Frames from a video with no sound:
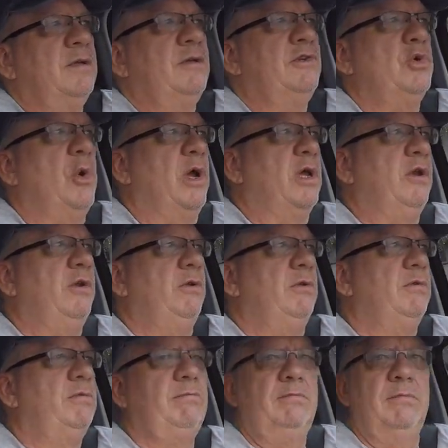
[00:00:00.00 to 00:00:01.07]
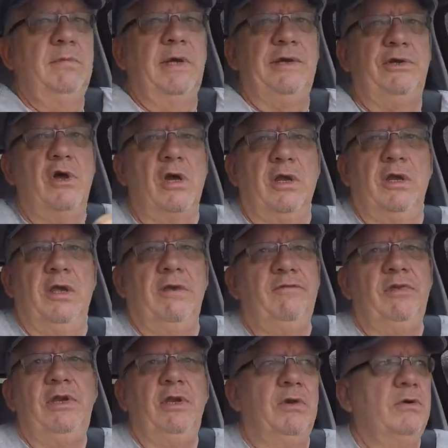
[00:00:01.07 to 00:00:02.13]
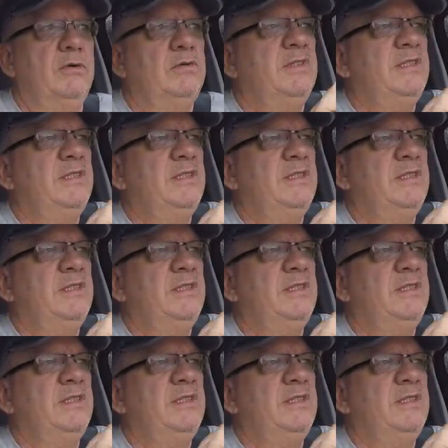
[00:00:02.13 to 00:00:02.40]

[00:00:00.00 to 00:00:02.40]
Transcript: so I can do a talking head video.